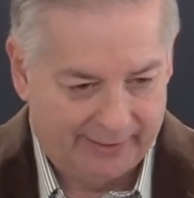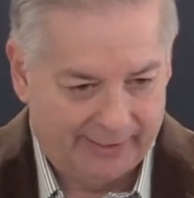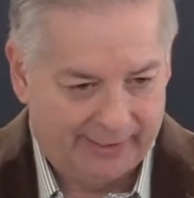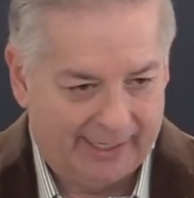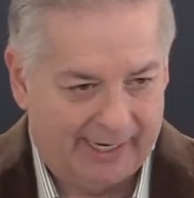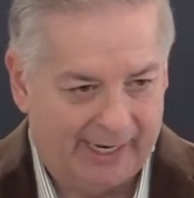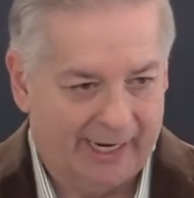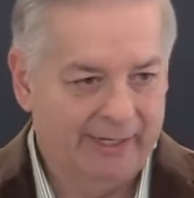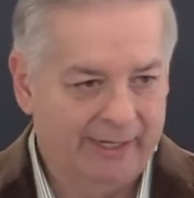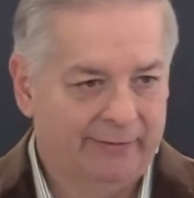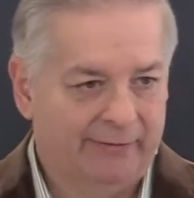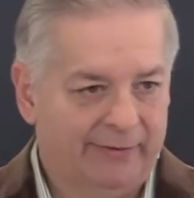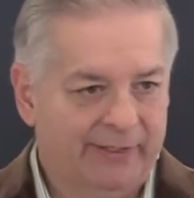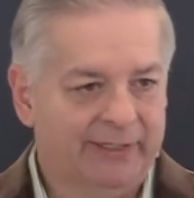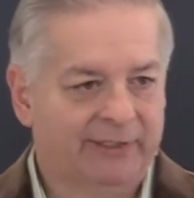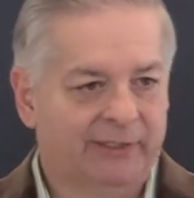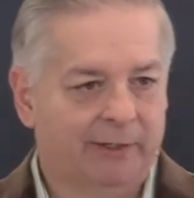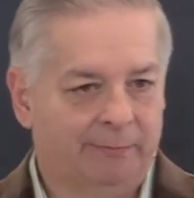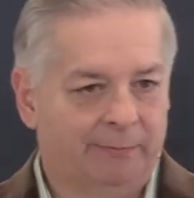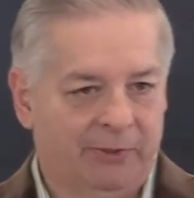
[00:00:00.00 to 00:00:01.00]
And
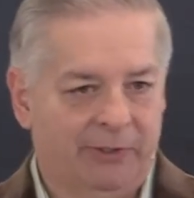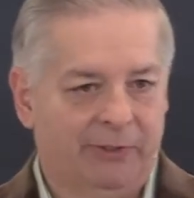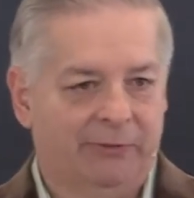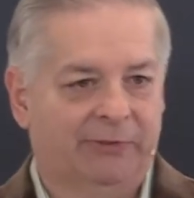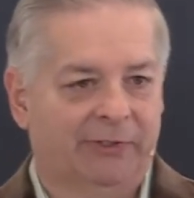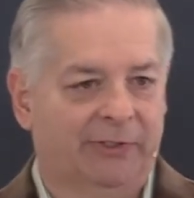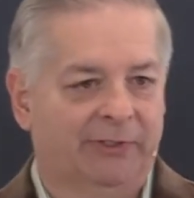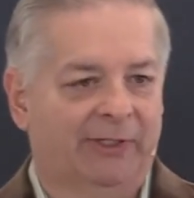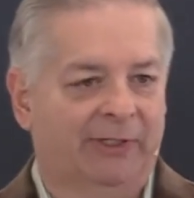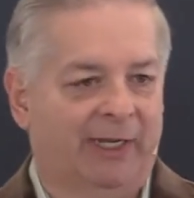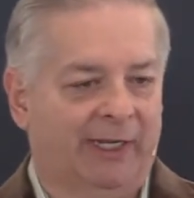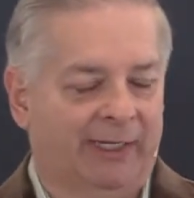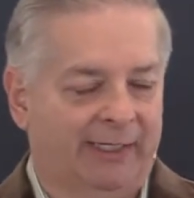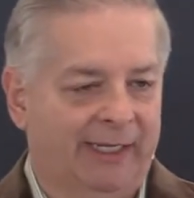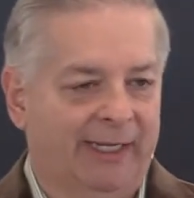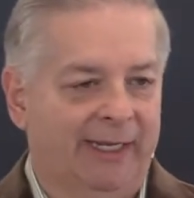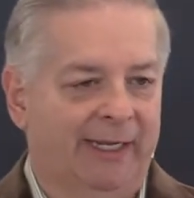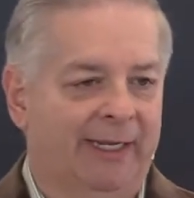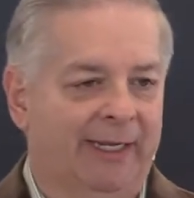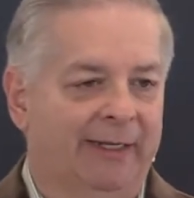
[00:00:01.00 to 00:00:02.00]
these abuses,
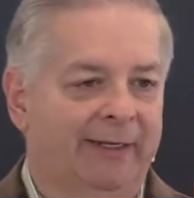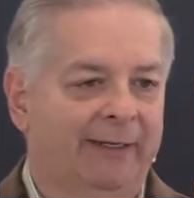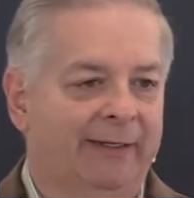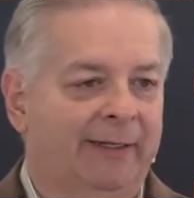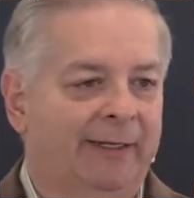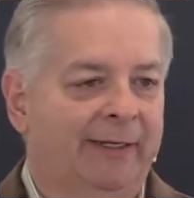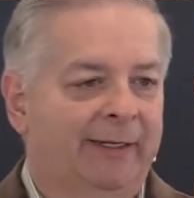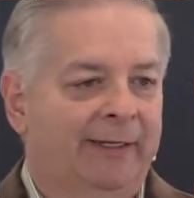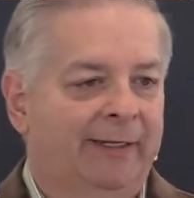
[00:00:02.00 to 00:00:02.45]
again,